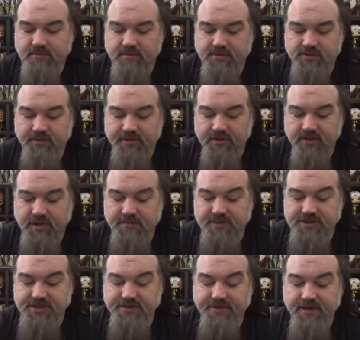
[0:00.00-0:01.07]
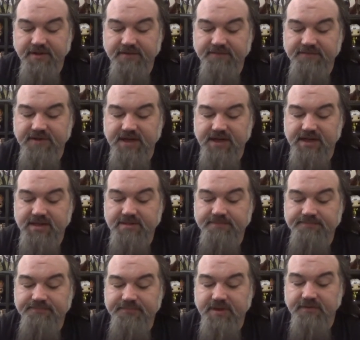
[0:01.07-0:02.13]
showing her images of the
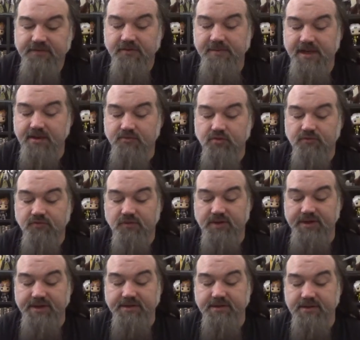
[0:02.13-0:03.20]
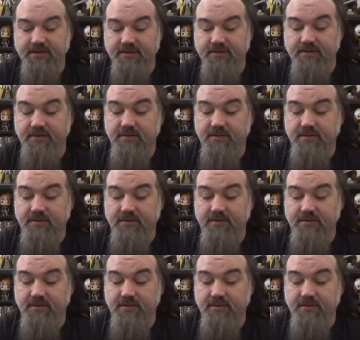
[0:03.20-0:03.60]
Omega Wolverine, and